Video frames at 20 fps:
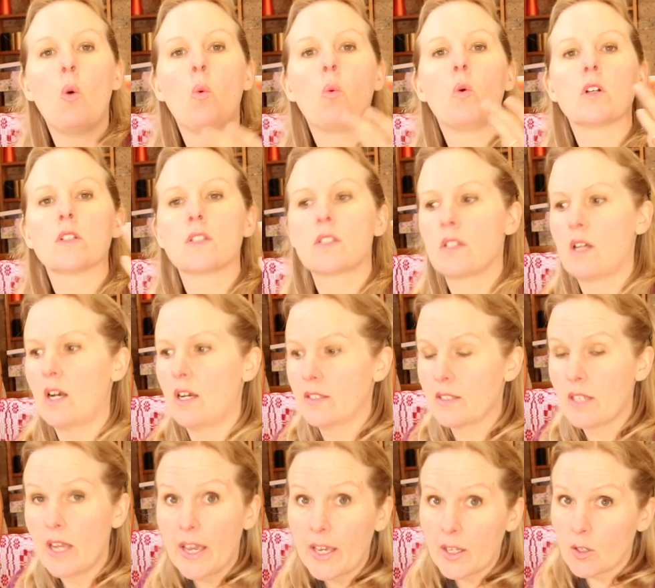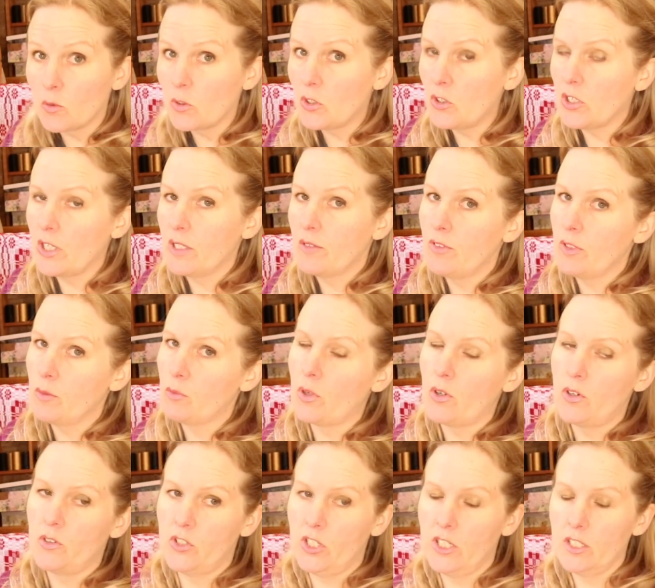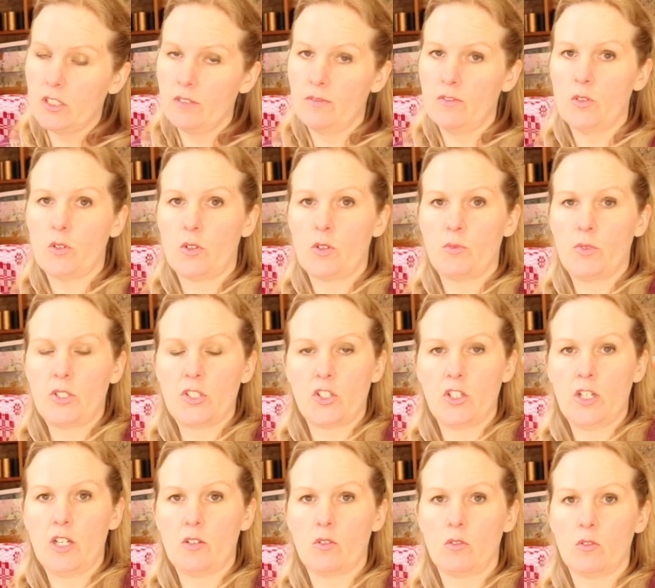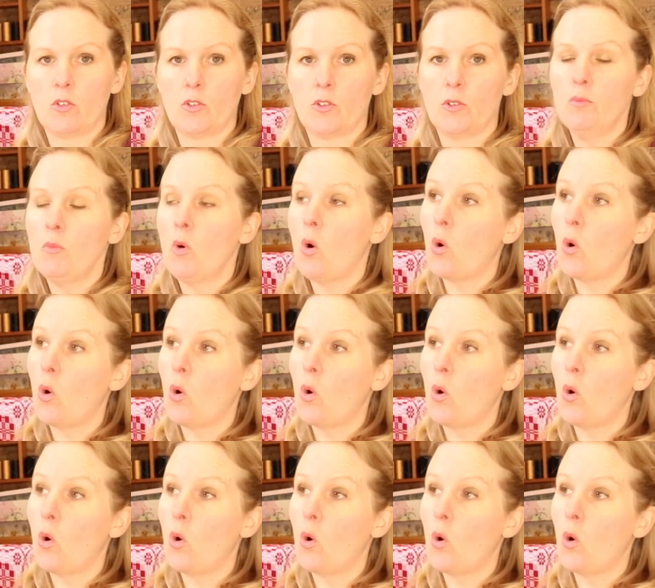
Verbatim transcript: what size heddle you need for your project if you're on a rigid heddle loom,